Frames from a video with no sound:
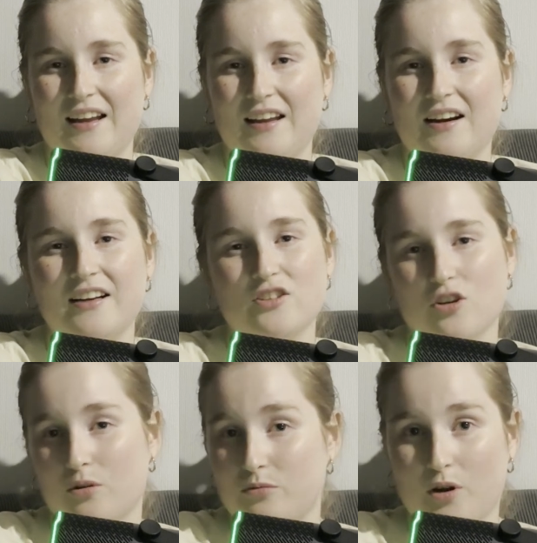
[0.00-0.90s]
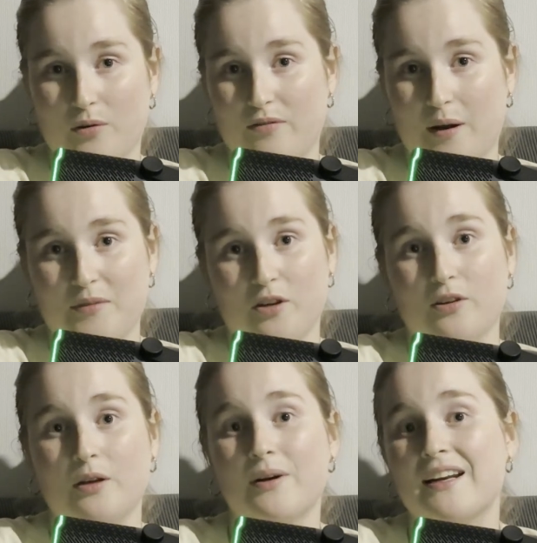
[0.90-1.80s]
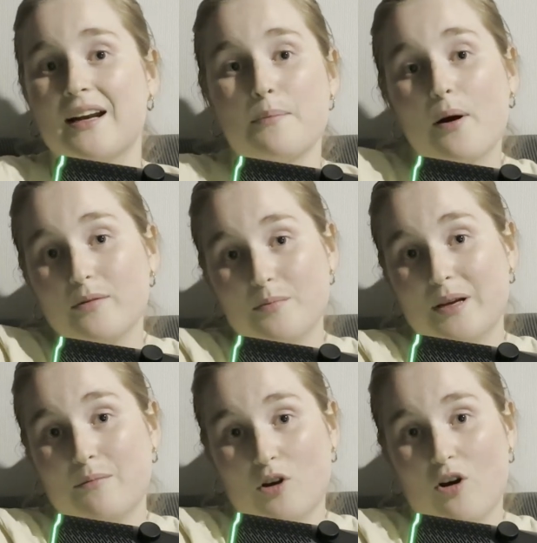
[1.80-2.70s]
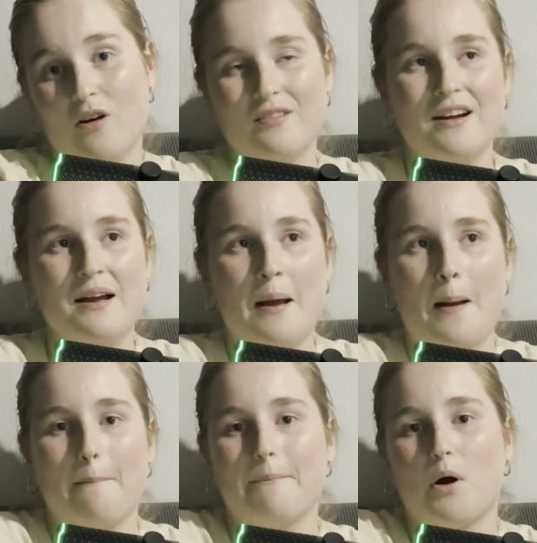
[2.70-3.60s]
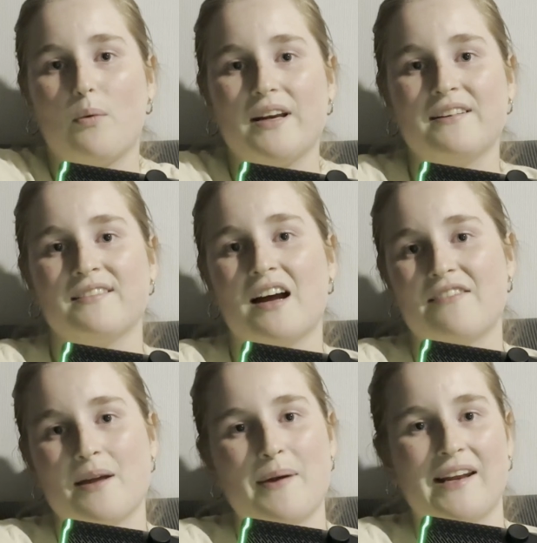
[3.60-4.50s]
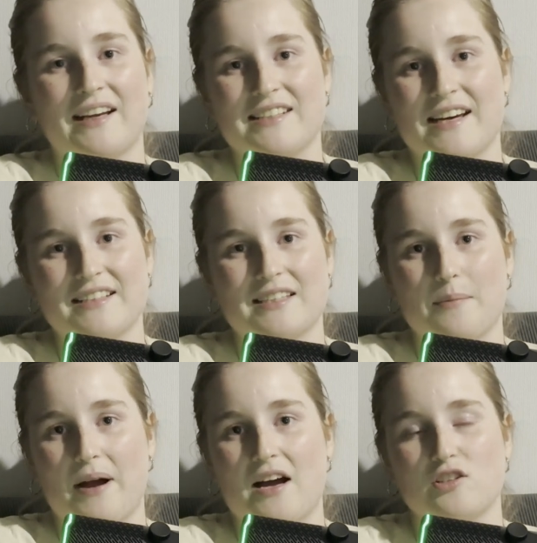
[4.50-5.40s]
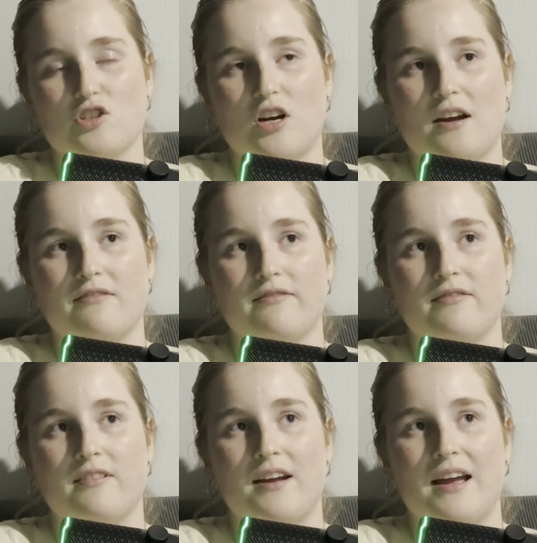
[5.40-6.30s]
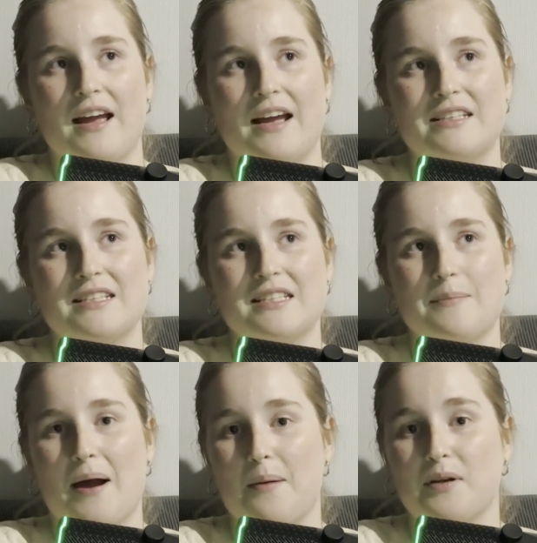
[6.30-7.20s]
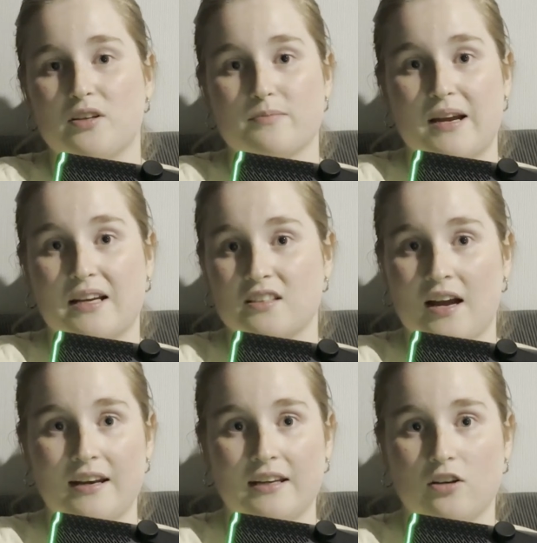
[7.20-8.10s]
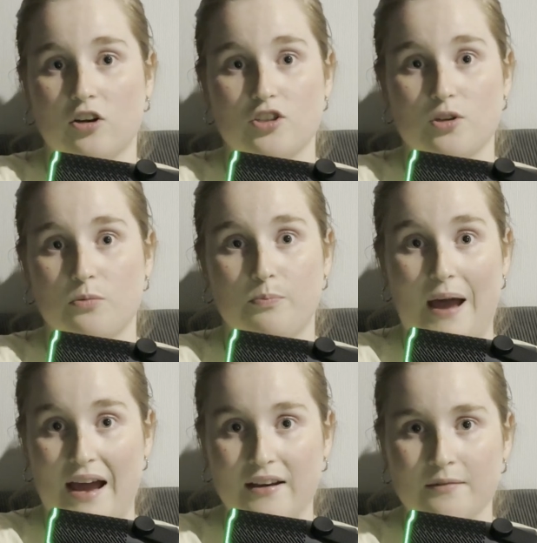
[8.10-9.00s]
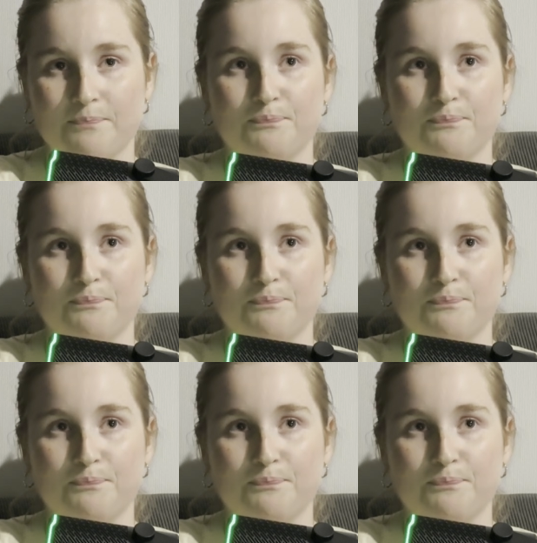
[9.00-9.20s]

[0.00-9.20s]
And I don't know if I'm the only one, and I probably am not, but when I've had panic attacks in the past, or I've had to step out because my anxiety got too bad,